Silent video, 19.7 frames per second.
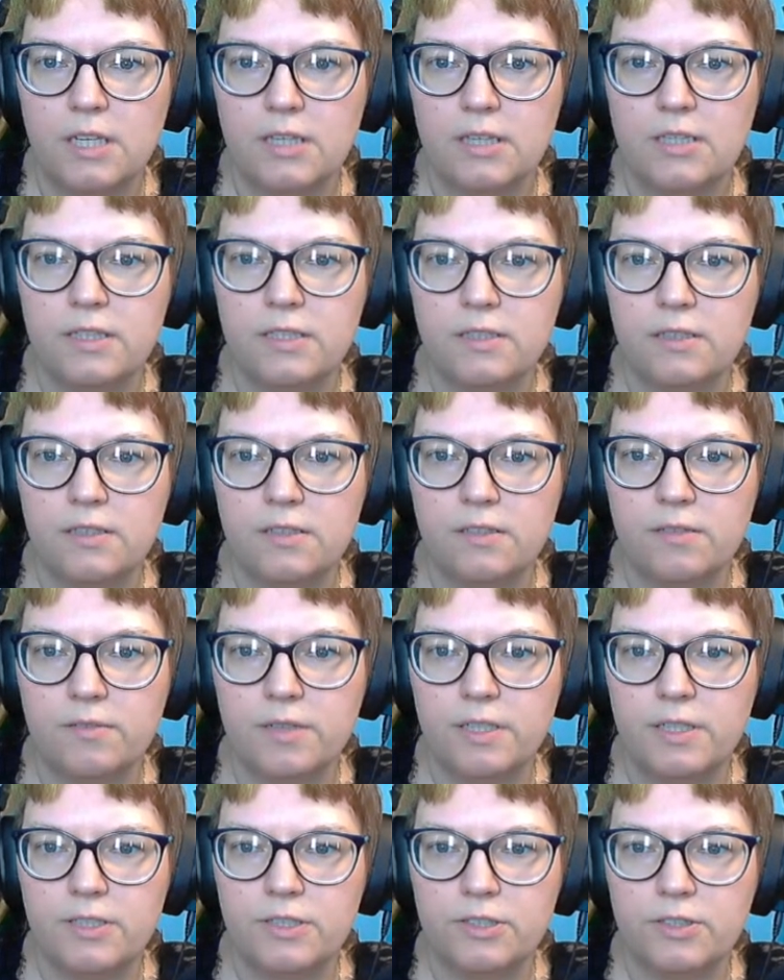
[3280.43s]
These little
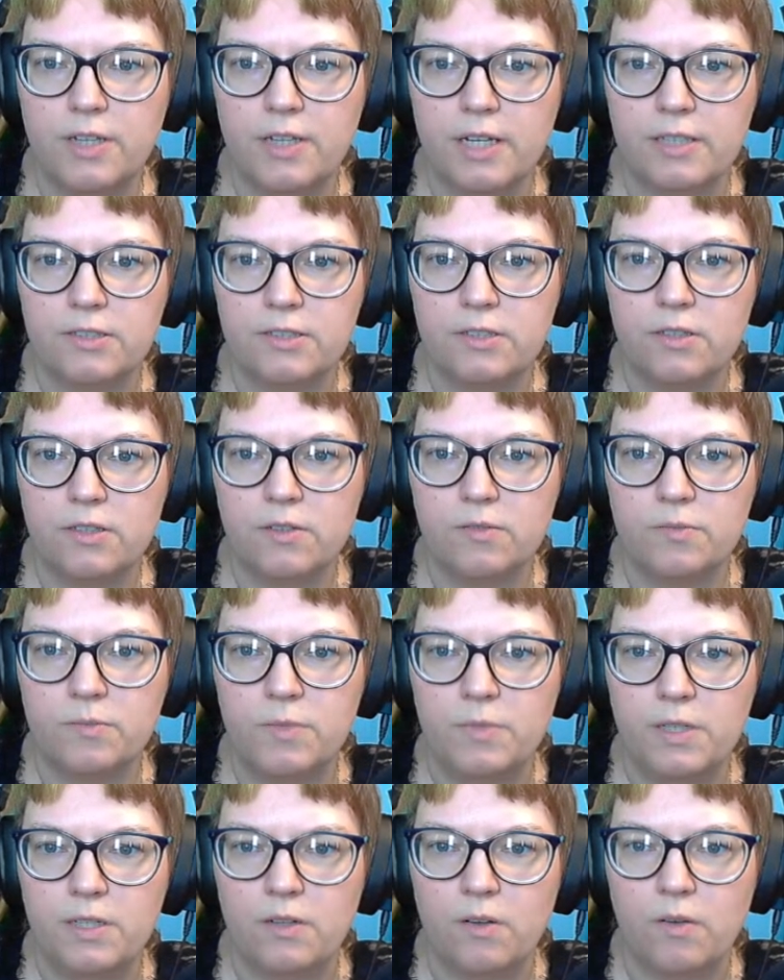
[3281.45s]
arranger tracks don't
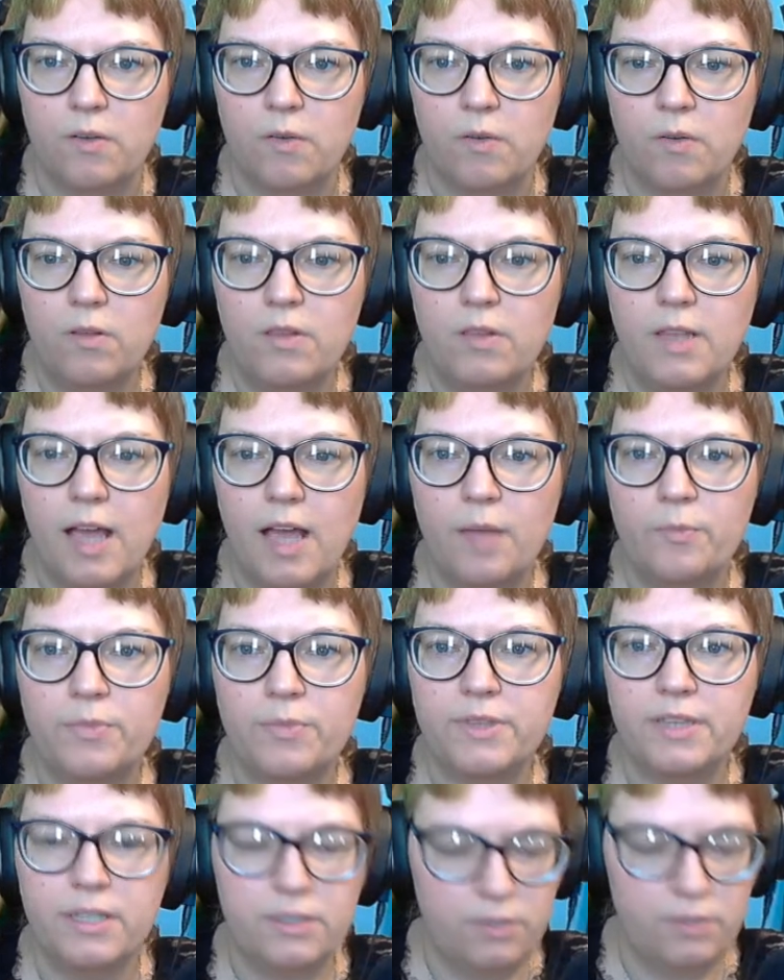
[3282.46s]
mean a whole lot,
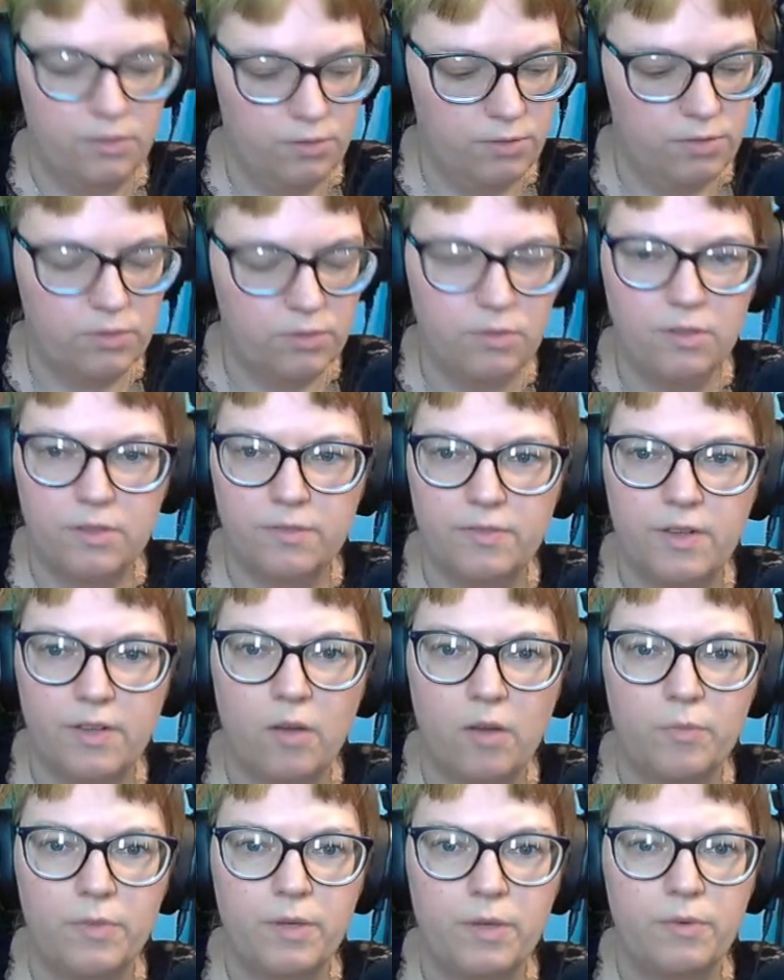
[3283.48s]
but they do sort of
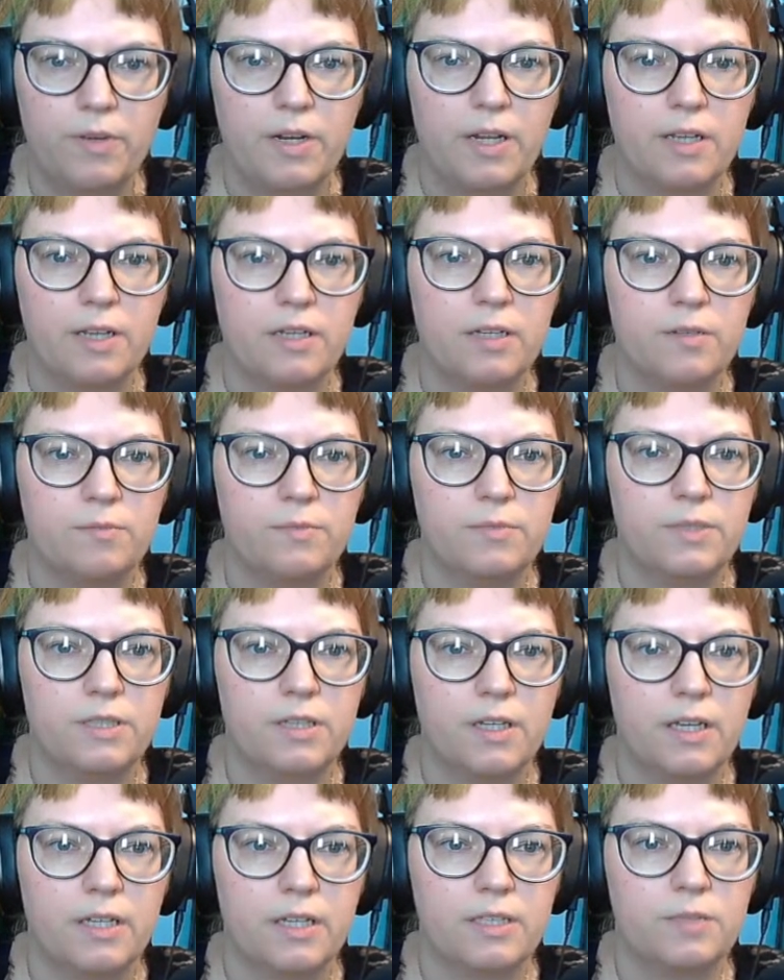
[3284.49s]
help me when I come
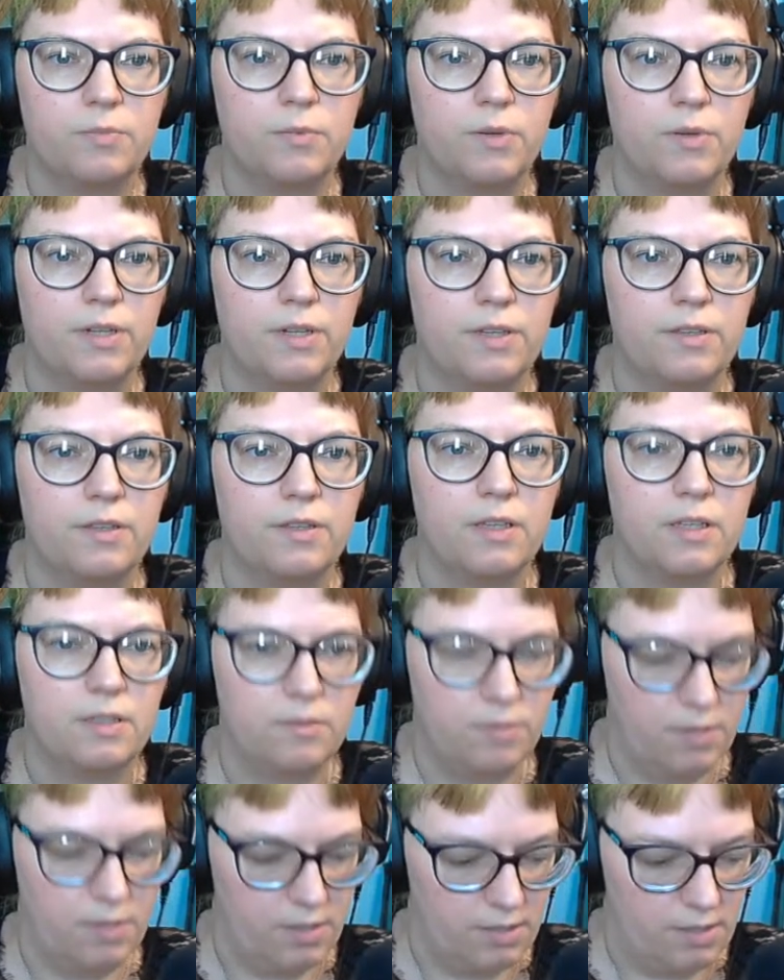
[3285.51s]
to exporting things,
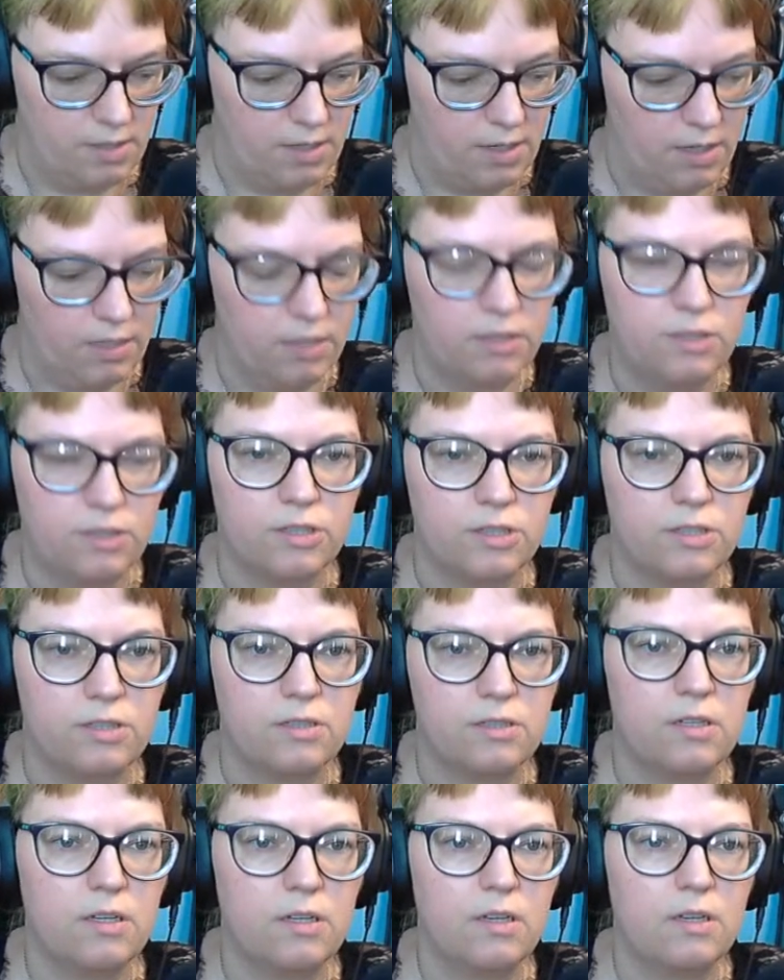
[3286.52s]
because then I can
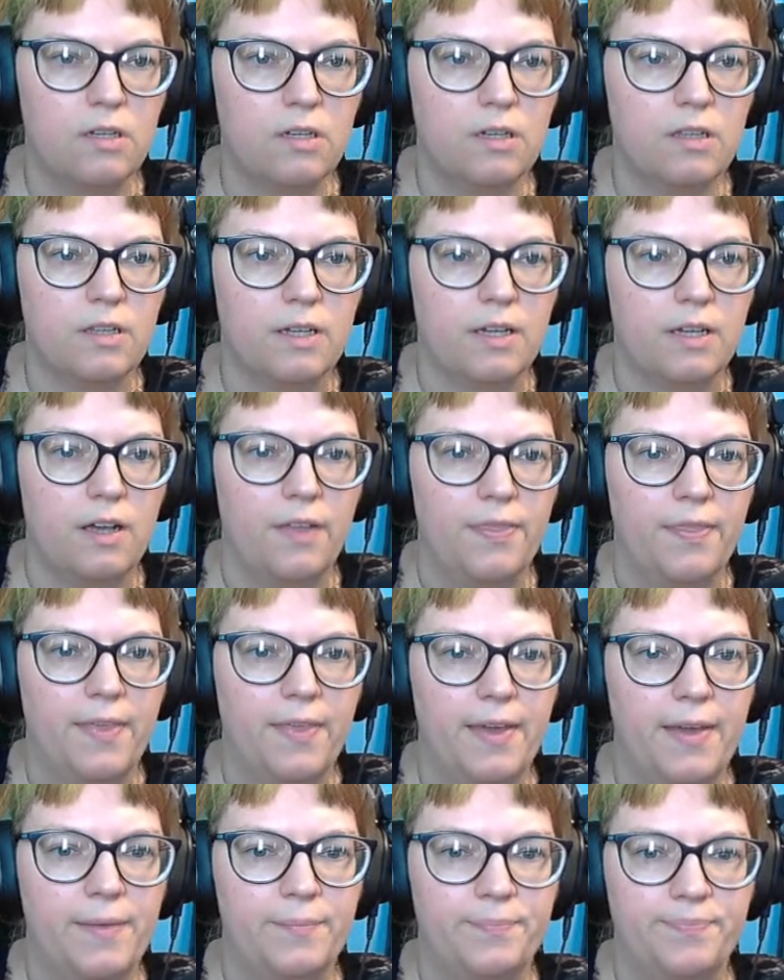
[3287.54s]
just click on
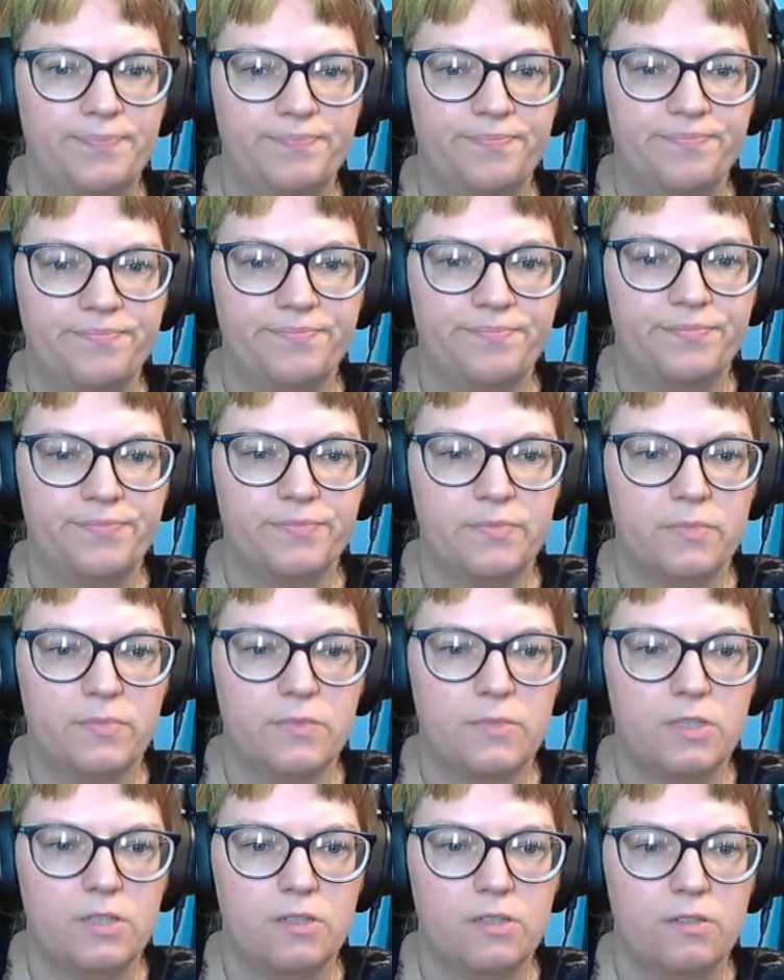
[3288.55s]
them
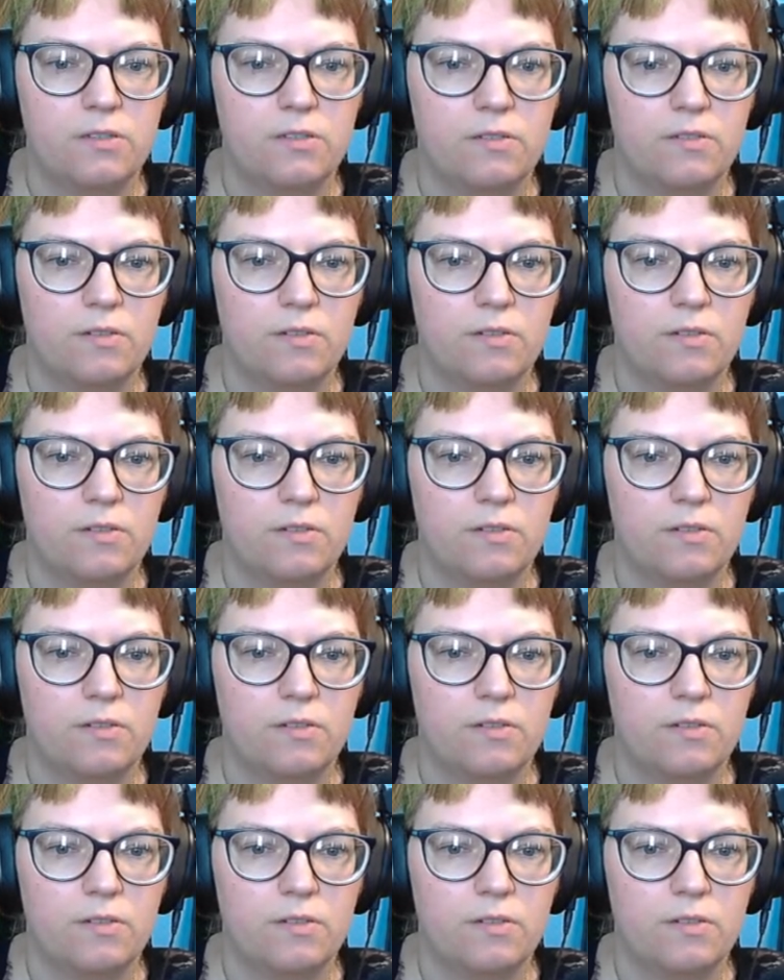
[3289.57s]
to